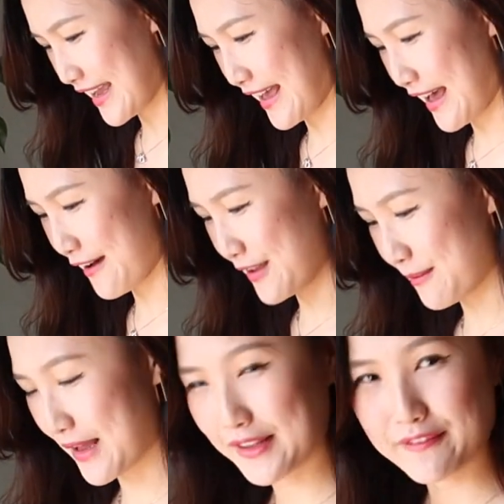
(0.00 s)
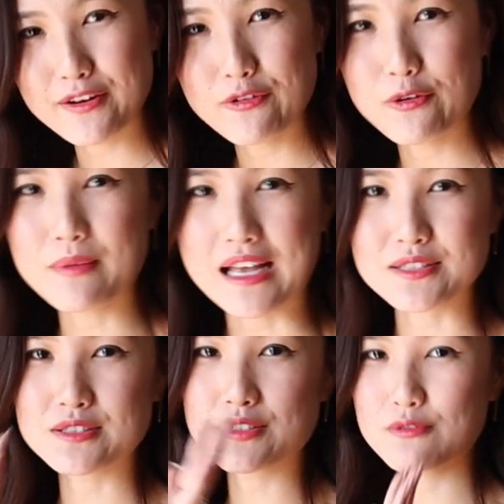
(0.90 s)
I have in my living room
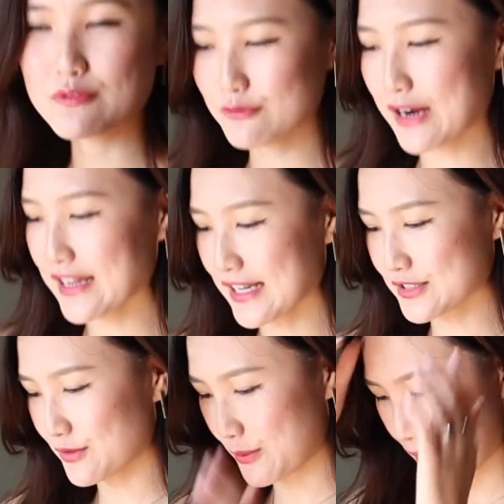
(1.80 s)
that's right next to a